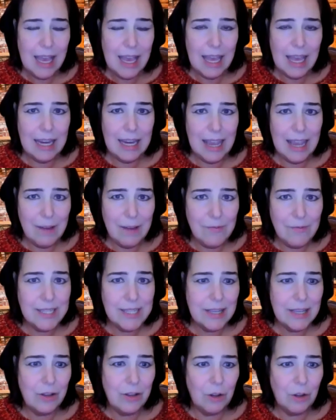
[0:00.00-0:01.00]
And every
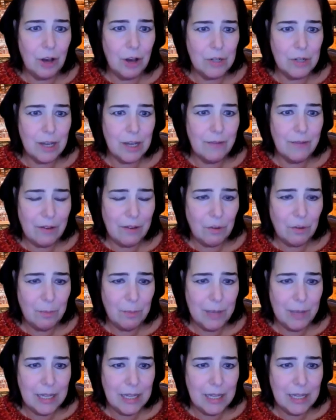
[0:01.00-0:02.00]
single coach I've ever
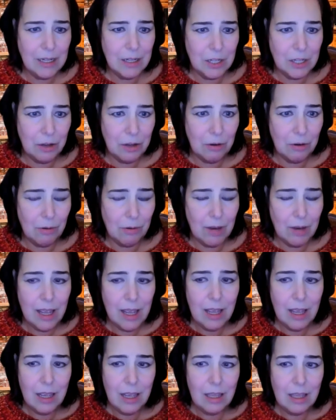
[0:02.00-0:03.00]
been to,
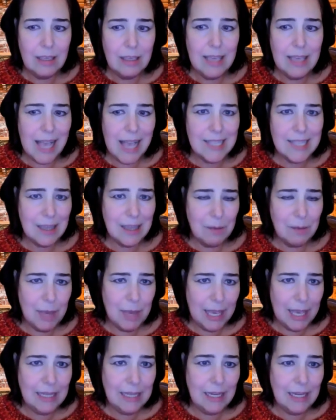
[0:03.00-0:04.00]
yes, I'm
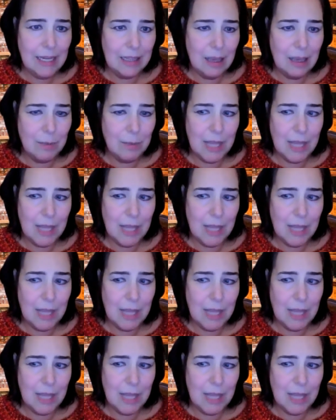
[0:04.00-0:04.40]
paying them.